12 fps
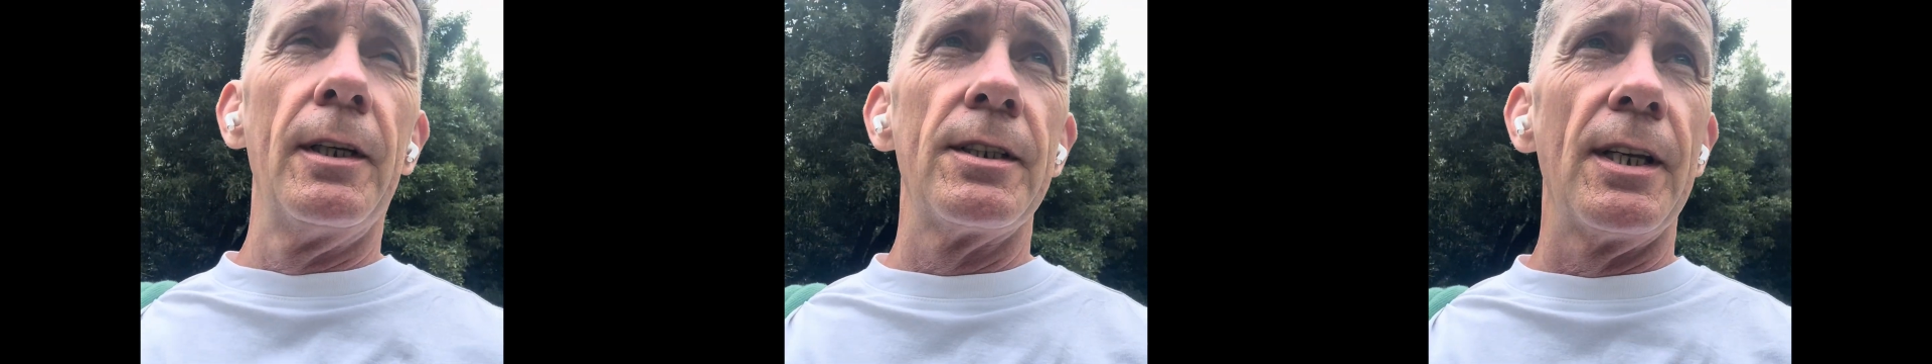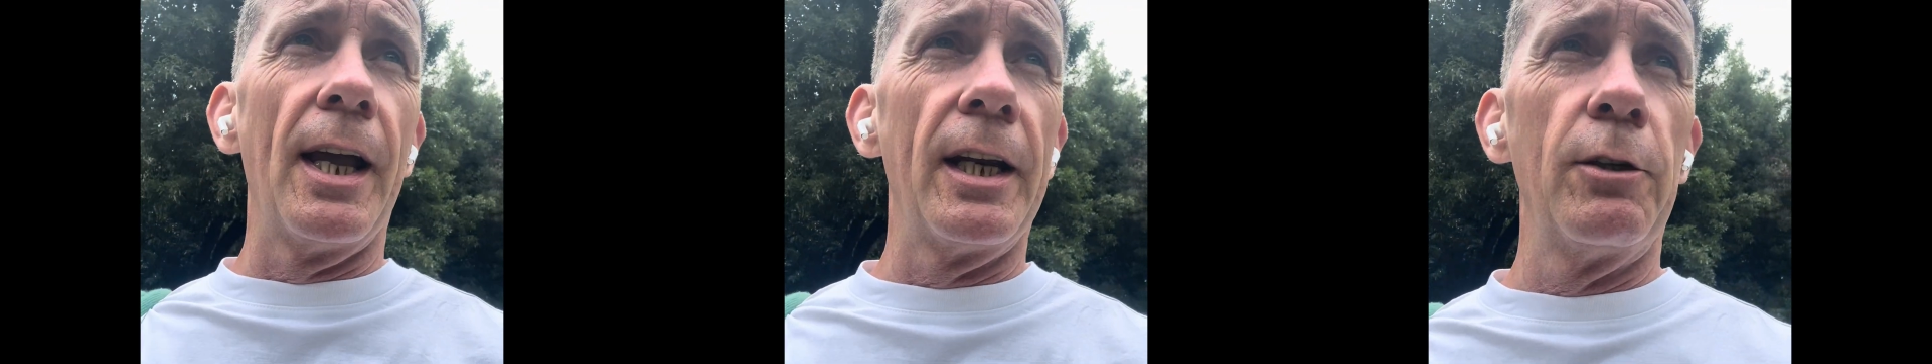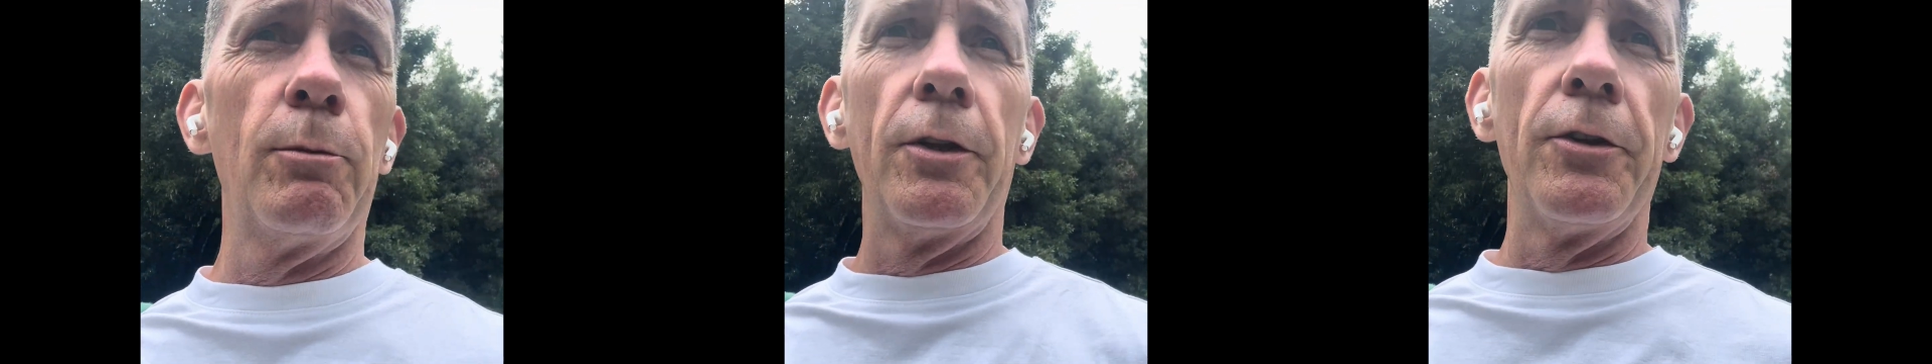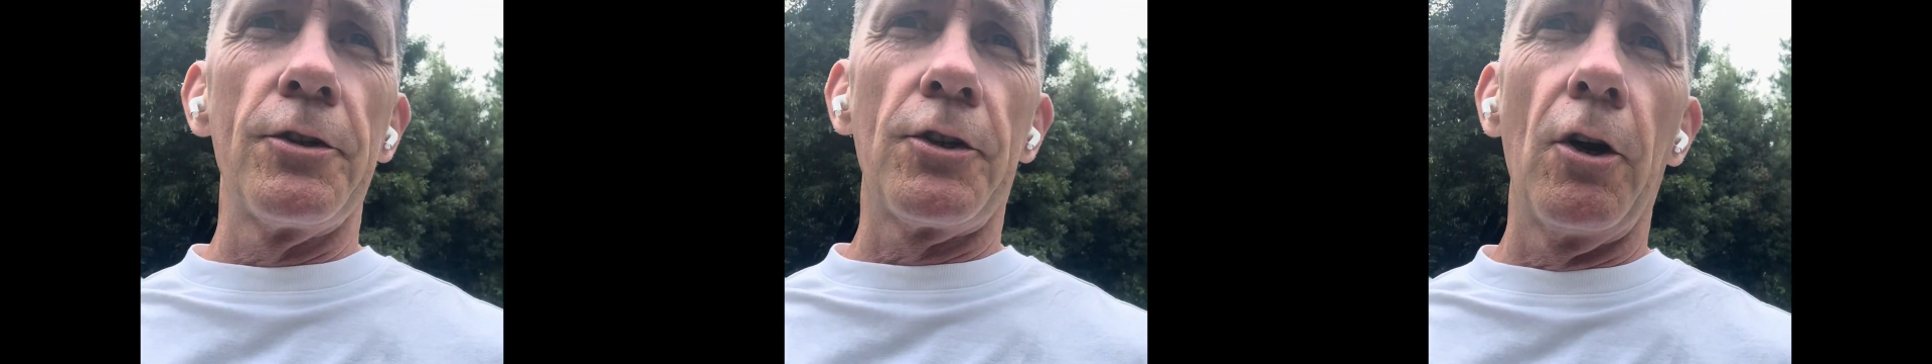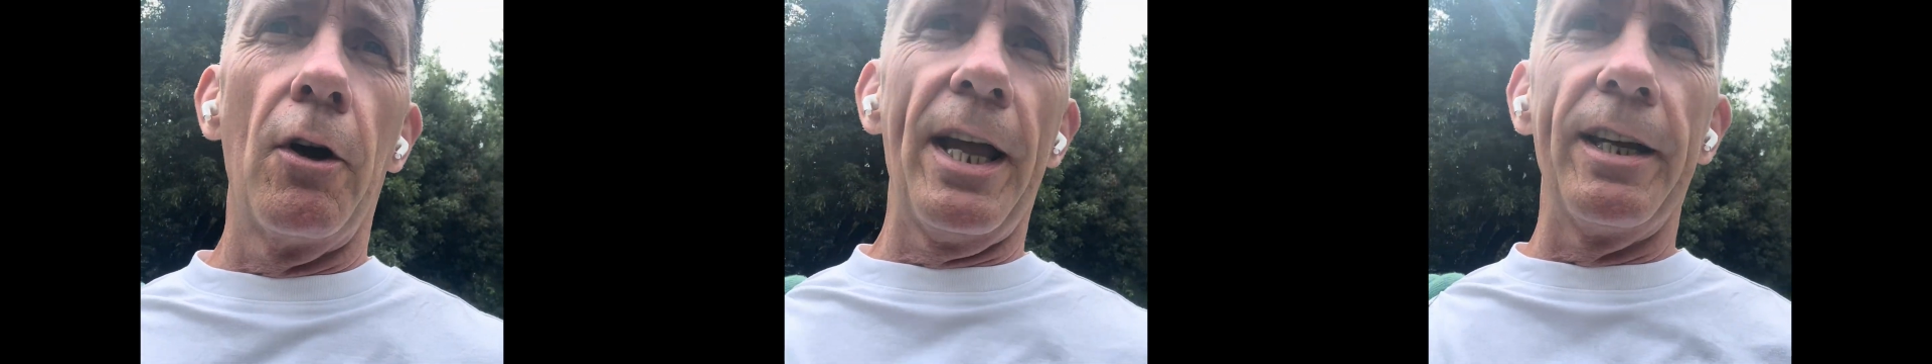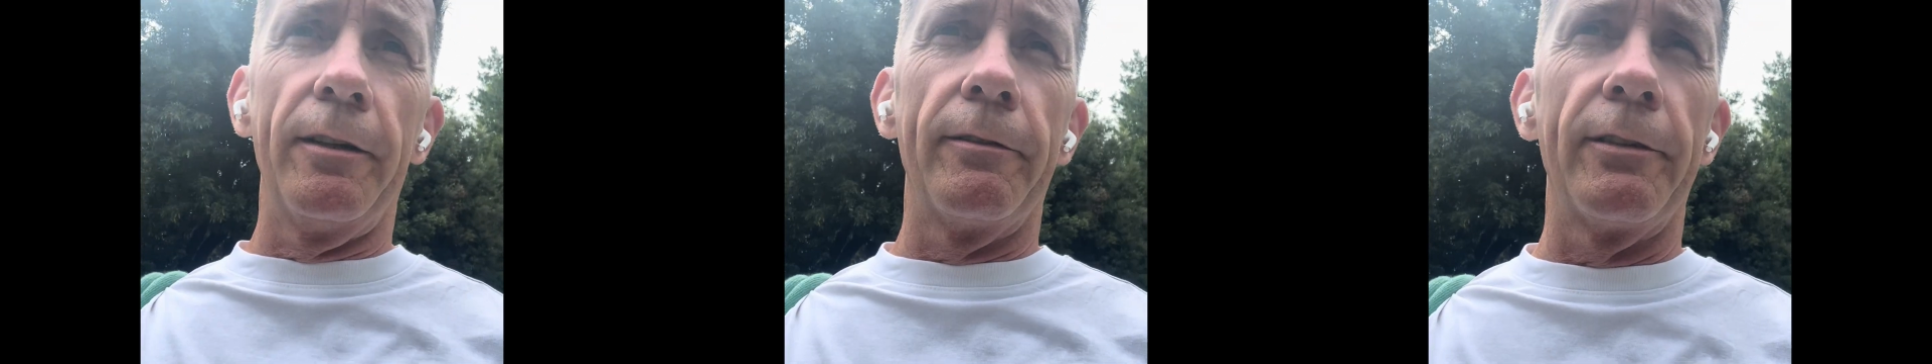to anyone that's got any of